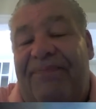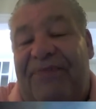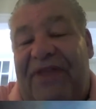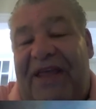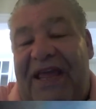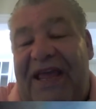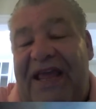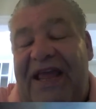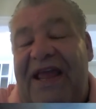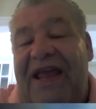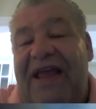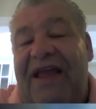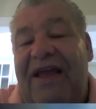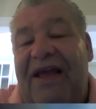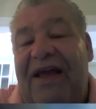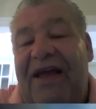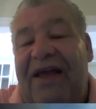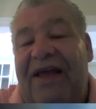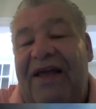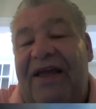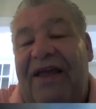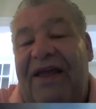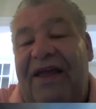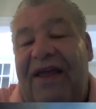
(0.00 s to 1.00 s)
He
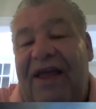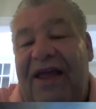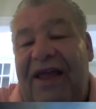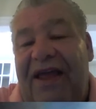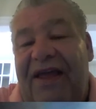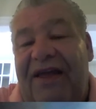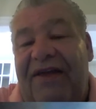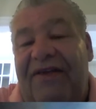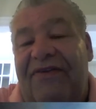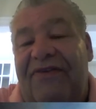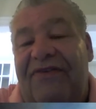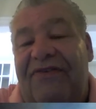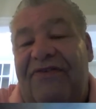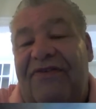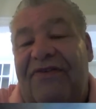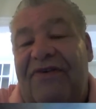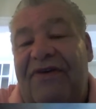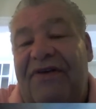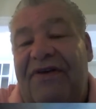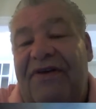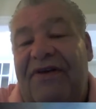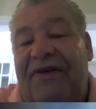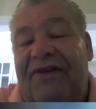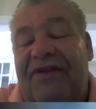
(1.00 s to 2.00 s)
is
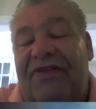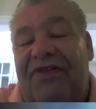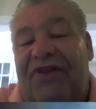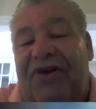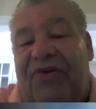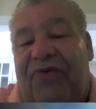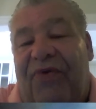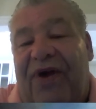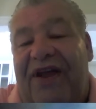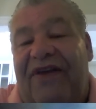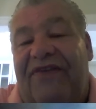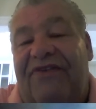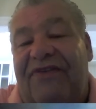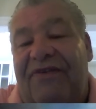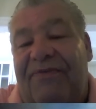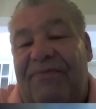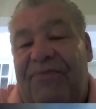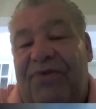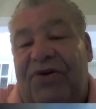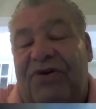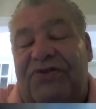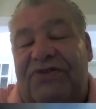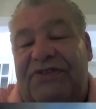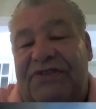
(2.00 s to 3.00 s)
the grace and
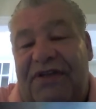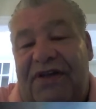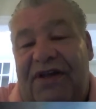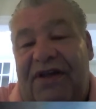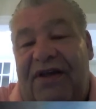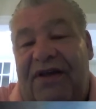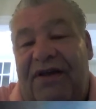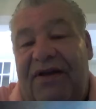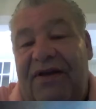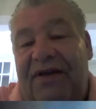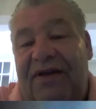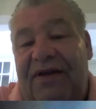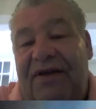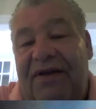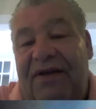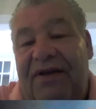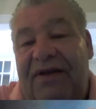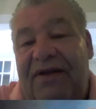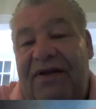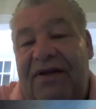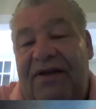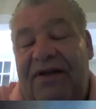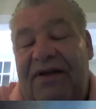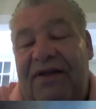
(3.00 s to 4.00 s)
mercy
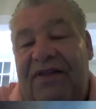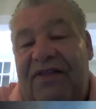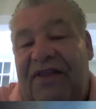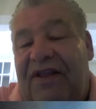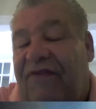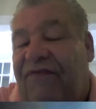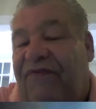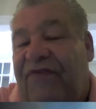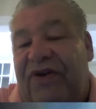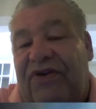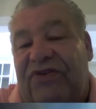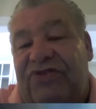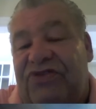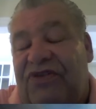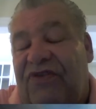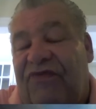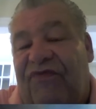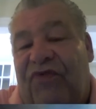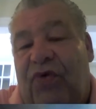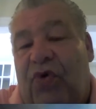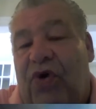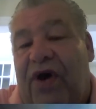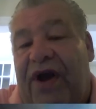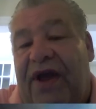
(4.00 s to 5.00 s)
that fills the
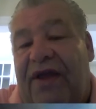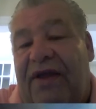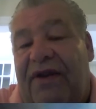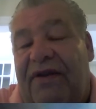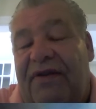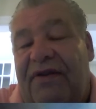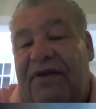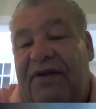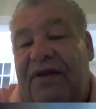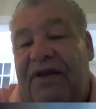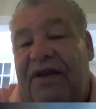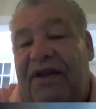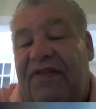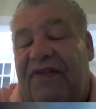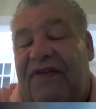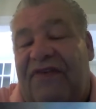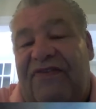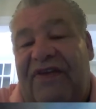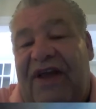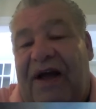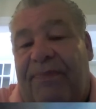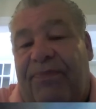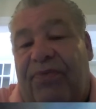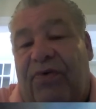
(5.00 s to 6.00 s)
void in the
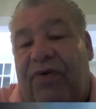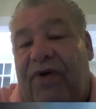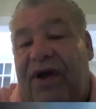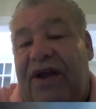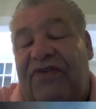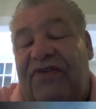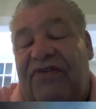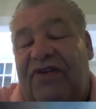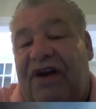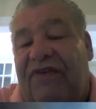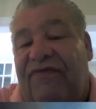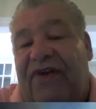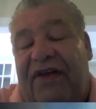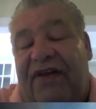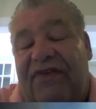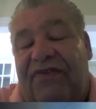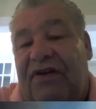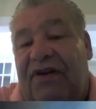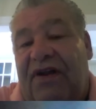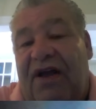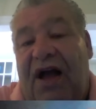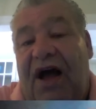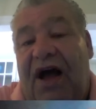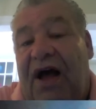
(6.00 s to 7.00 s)
separation of us
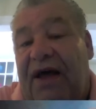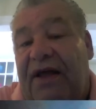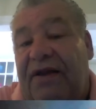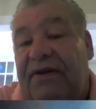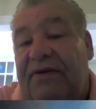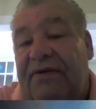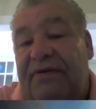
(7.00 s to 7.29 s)
and God.